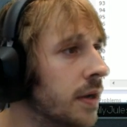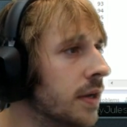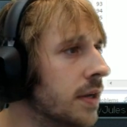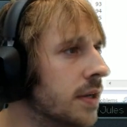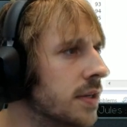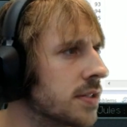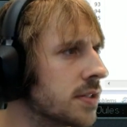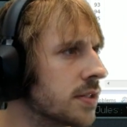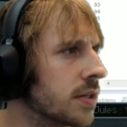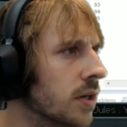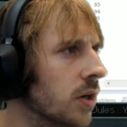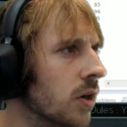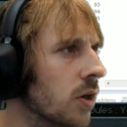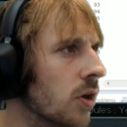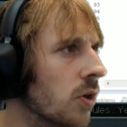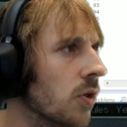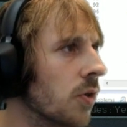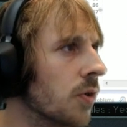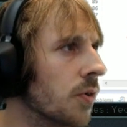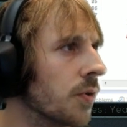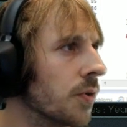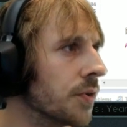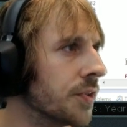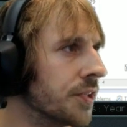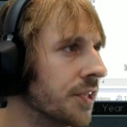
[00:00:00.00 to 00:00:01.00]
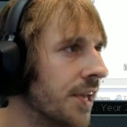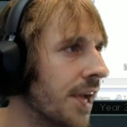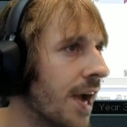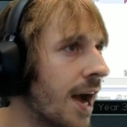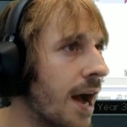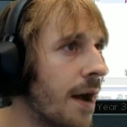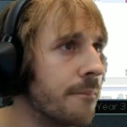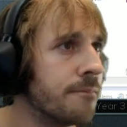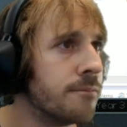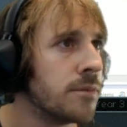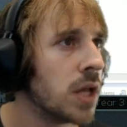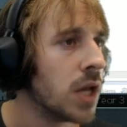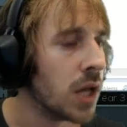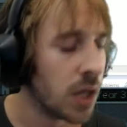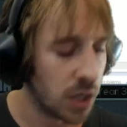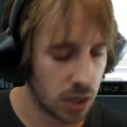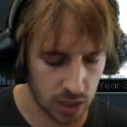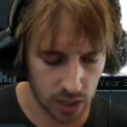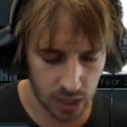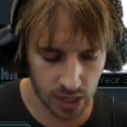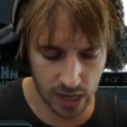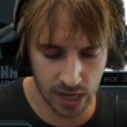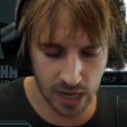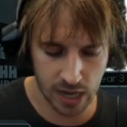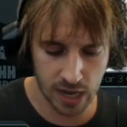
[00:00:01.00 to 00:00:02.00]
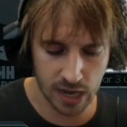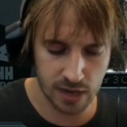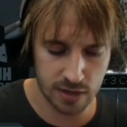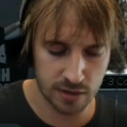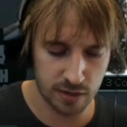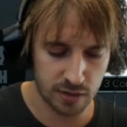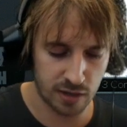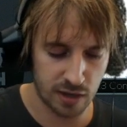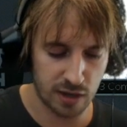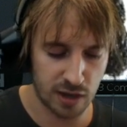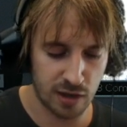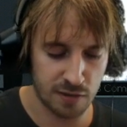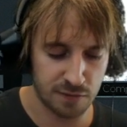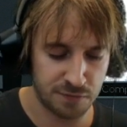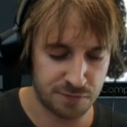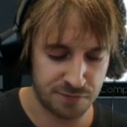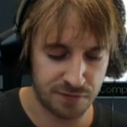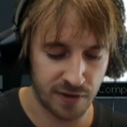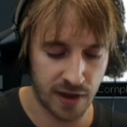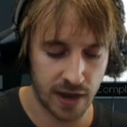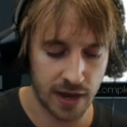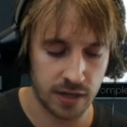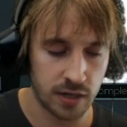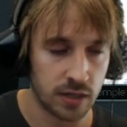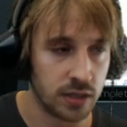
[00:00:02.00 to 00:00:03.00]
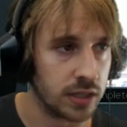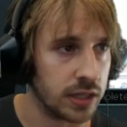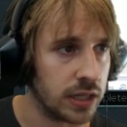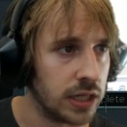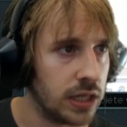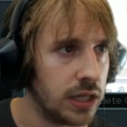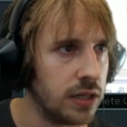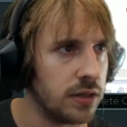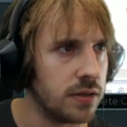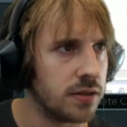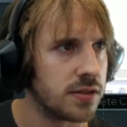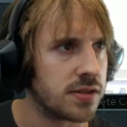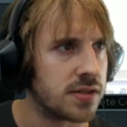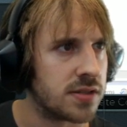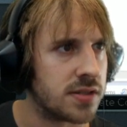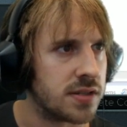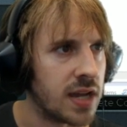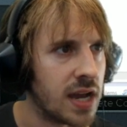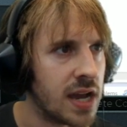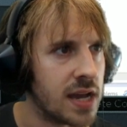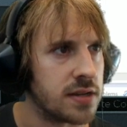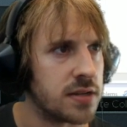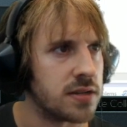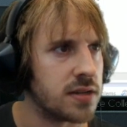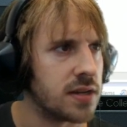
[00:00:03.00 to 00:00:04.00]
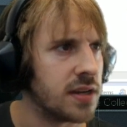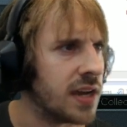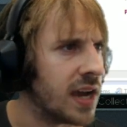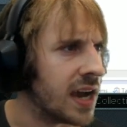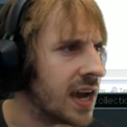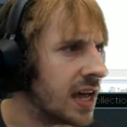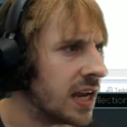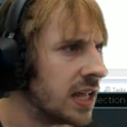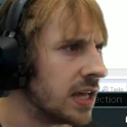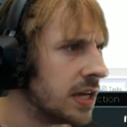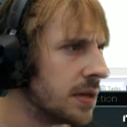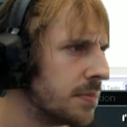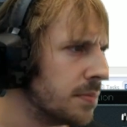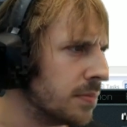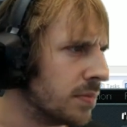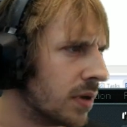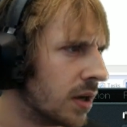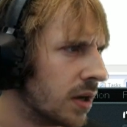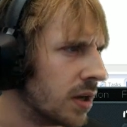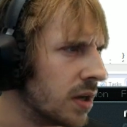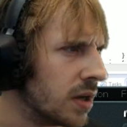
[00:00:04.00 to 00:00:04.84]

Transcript: So yeah. And finally, set anim.